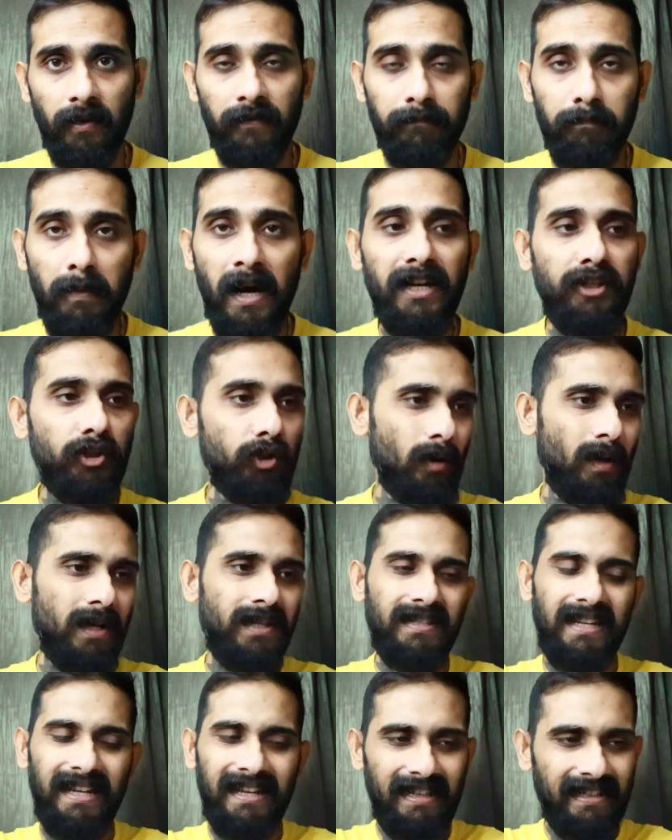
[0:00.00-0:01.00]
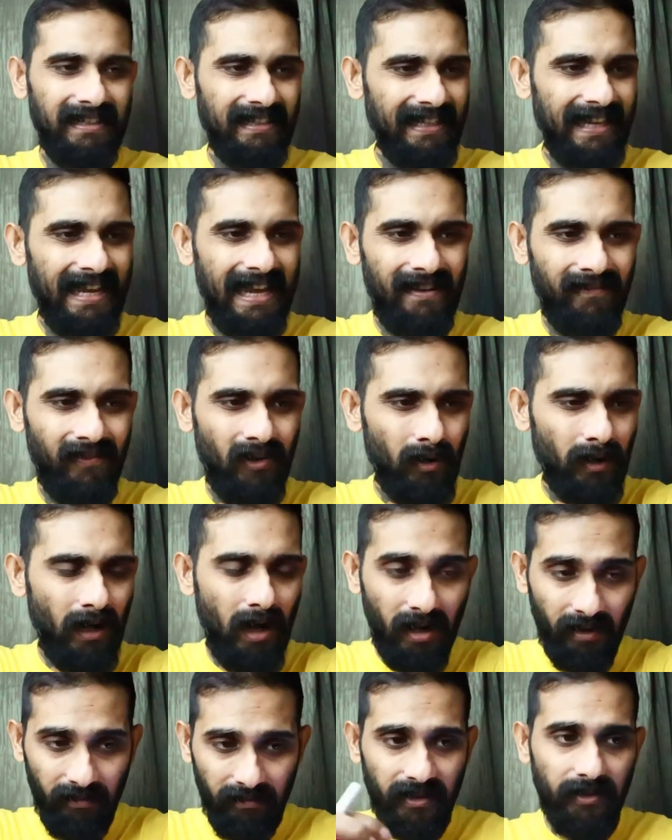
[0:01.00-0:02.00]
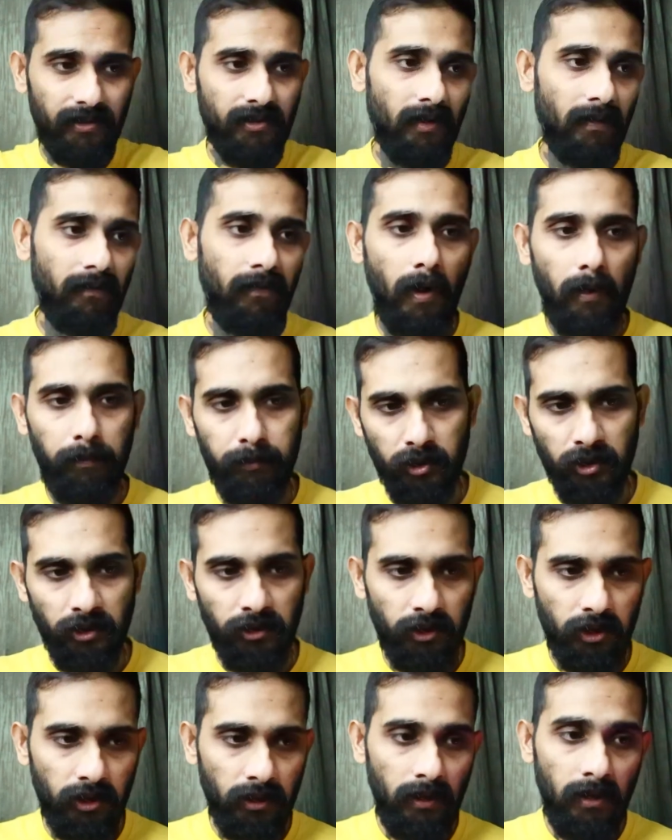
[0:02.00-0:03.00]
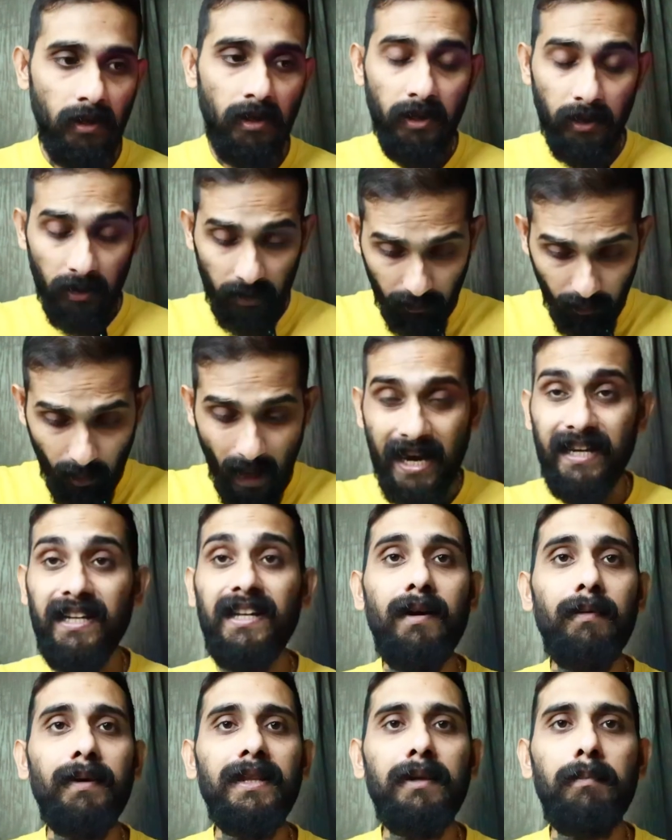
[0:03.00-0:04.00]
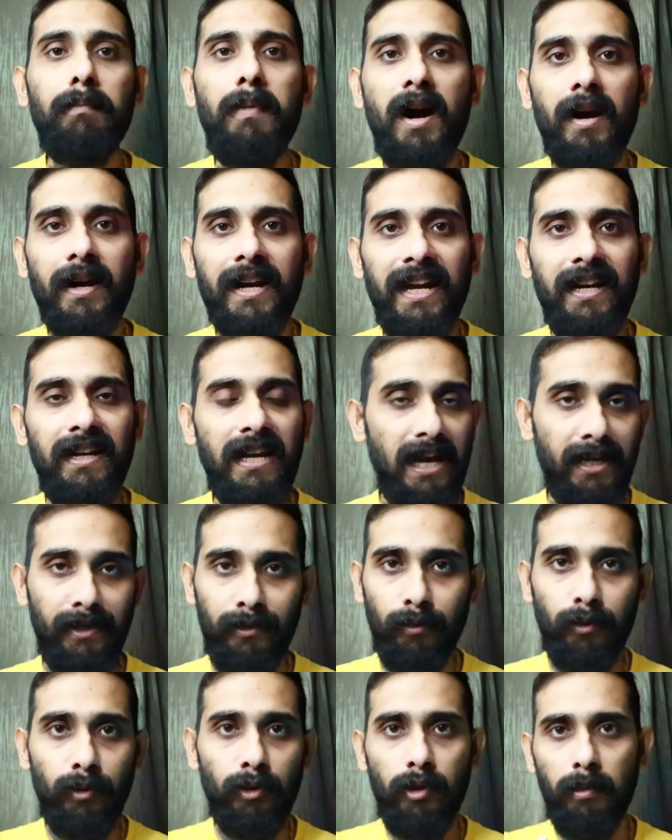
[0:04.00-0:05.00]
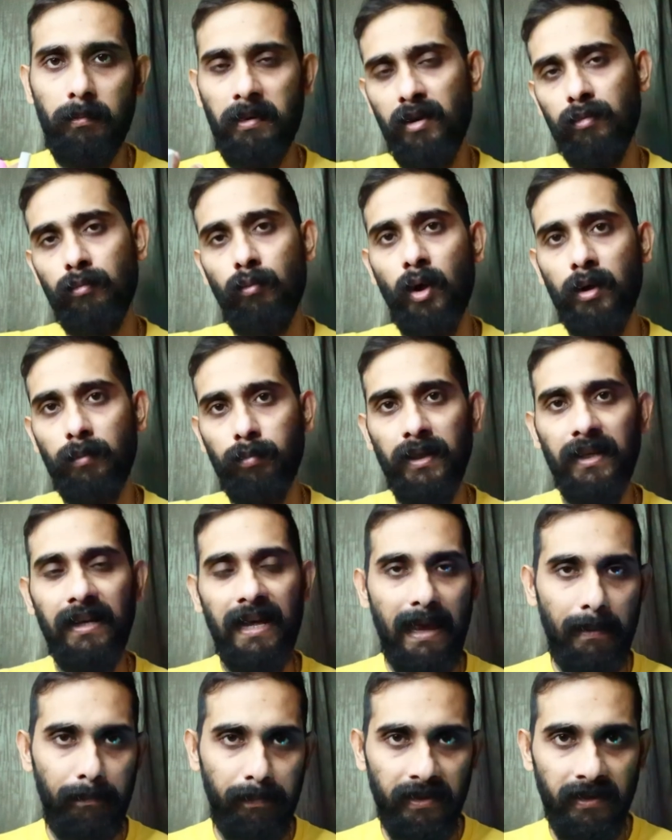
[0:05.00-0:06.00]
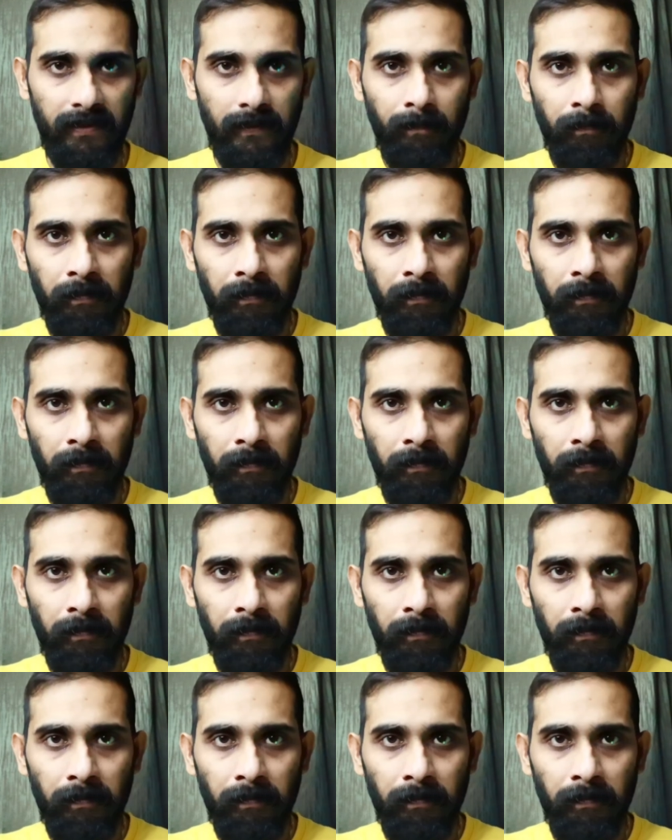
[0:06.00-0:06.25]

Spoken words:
of my choice and they have got hundreds of options right now in the market, I don't know about what will happen